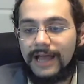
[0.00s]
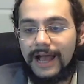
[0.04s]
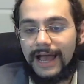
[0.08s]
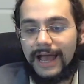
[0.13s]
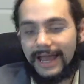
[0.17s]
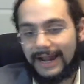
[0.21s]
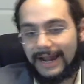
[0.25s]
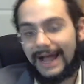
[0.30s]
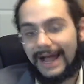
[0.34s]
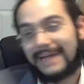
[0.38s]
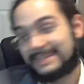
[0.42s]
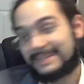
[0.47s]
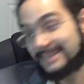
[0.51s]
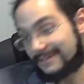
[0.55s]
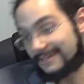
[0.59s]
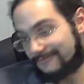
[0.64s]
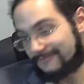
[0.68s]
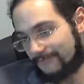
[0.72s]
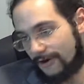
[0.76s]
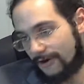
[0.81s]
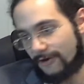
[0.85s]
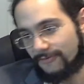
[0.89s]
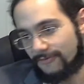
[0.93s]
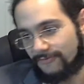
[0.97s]
And
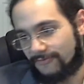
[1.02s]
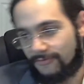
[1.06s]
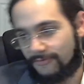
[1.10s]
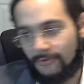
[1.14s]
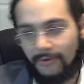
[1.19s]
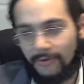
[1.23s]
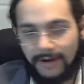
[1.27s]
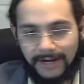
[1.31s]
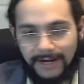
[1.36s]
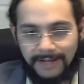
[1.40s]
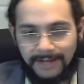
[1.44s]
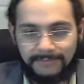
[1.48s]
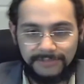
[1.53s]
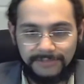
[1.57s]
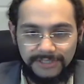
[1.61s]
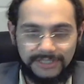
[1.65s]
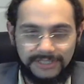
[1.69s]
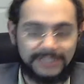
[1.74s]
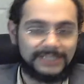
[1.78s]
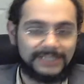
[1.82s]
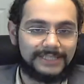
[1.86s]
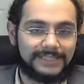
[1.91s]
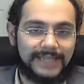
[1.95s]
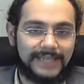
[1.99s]
did vote for it. I'm
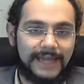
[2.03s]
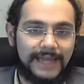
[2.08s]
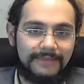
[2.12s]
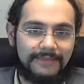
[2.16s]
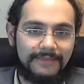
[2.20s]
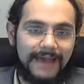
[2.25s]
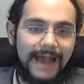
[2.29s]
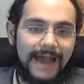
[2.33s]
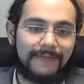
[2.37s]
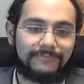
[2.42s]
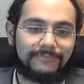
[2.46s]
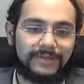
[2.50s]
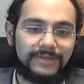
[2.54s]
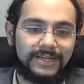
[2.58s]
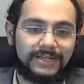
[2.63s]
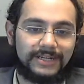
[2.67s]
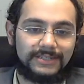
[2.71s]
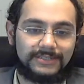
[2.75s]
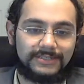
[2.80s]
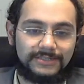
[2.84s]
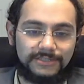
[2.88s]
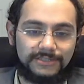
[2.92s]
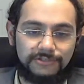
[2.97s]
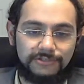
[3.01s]
just going to say that
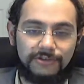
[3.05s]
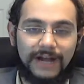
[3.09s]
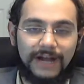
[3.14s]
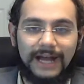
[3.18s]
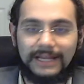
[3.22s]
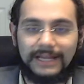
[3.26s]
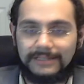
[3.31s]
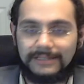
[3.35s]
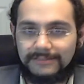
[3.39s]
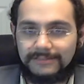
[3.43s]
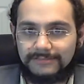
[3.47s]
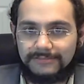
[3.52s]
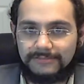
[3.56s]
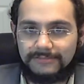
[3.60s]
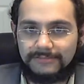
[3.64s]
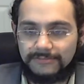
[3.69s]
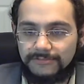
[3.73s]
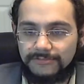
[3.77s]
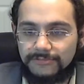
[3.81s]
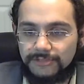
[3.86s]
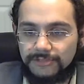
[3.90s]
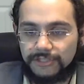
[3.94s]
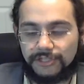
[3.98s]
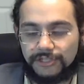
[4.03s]
because you guys
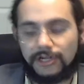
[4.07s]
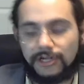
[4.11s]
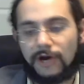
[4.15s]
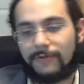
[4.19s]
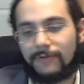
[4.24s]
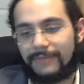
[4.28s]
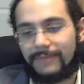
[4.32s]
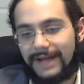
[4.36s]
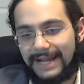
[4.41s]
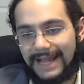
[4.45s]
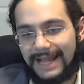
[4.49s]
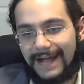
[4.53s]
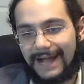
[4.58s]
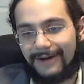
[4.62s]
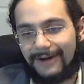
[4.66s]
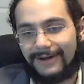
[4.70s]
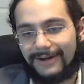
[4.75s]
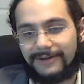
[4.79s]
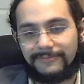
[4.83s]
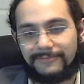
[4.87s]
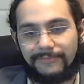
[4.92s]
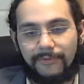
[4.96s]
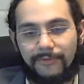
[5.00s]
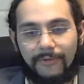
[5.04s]
should know by now
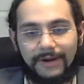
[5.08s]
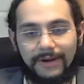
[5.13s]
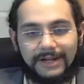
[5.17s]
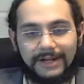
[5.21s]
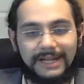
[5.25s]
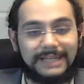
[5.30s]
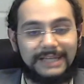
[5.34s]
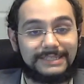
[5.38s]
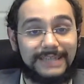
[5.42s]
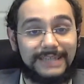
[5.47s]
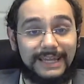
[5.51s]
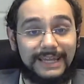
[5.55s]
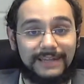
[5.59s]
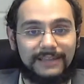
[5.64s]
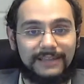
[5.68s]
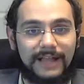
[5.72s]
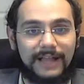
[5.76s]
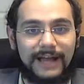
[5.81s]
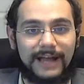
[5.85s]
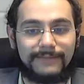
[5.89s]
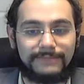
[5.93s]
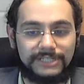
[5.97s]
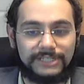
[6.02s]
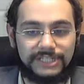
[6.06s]
how important I take
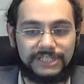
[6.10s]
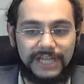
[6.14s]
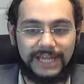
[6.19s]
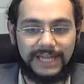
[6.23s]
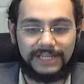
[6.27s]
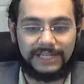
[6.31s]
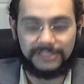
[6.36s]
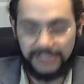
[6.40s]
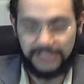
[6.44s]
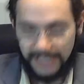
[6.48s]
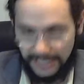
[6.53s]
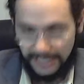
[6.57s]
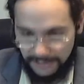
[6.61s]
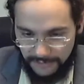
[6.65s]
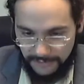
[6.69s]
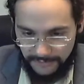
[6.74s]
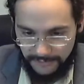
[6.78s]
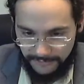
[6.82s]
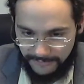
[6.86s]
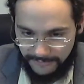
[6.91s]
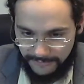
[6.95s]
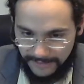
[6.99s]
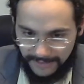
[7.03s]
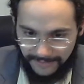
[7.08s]
climate change. And I
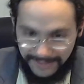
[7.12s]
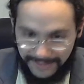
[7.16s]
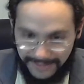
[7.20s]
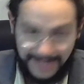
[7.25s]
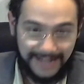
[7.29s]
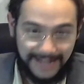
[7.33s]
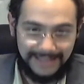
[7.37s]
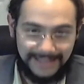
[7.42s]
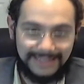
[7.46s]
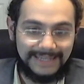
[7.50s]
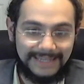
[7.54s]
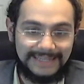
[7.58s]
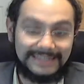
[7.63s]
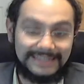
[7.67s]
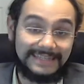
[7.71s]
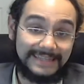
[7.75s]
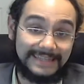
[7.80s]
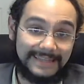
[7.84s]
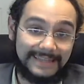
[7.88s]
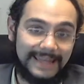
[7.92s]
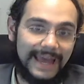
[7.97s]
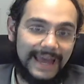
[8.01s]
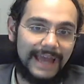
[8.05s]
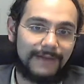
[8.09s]
do feel that at the end of
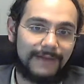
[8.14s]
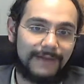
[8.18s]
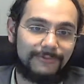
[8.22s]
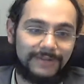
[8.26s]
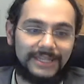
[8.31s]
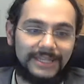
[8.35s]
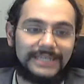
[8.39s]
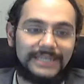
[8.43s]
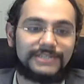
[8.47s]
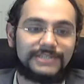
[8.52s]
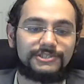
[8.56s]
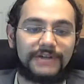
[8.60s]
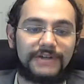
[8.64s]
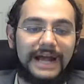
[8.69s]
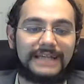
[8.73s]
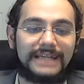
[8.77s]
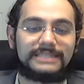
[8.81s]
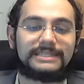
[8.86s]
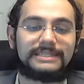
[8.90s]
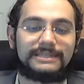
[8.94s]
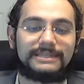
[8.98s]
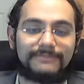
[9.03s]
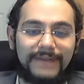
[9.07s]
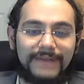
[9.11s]
the day, we need
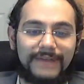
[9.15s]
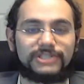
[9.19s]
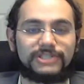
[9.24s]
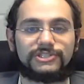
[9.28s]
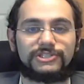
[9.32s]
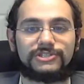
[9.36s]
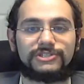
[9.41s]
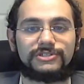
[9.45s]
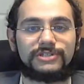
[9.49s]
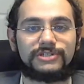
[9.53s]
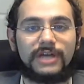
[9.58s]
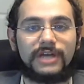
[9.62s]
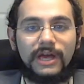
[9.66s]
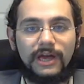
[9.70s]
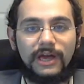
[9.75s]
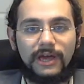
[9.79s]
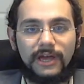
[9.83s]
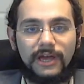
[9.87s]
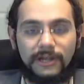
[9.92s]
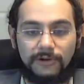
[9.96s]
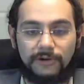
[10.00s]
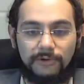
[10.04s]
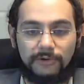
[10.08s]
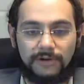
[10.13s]
drastic measures
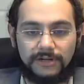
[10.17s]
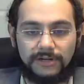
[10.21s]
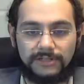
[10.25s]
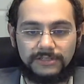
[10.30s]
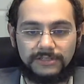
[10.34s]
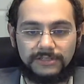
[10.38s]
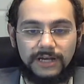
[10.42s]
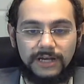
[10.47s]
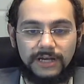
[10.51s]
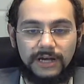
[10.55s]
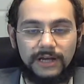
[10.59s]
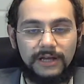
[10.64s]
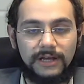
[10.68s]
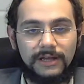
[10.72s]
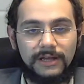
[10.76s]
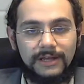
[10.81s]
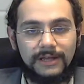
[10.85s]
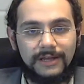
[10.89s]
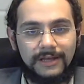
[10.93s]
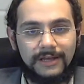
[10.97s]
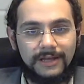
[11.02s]
in order to